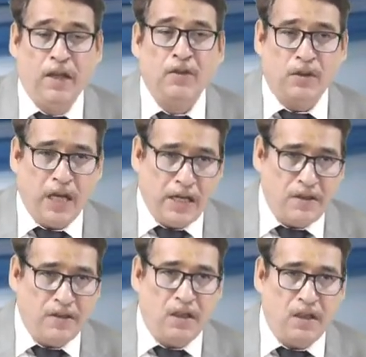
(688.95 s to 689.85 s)
So that is
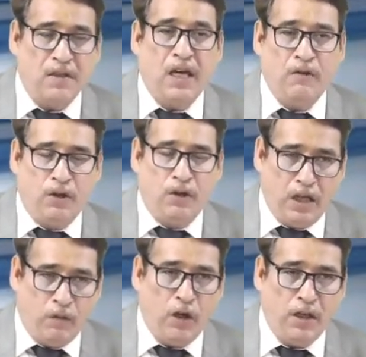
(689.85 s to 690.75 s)
the reason I would
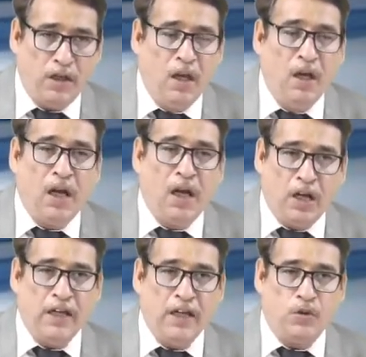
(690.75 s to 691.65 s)

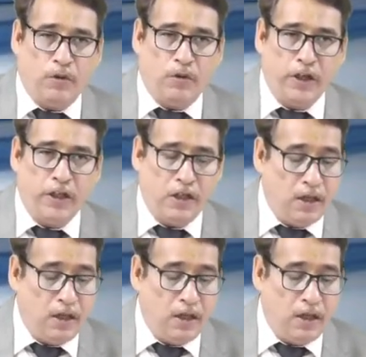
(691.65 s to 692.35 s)
like you to avoid it.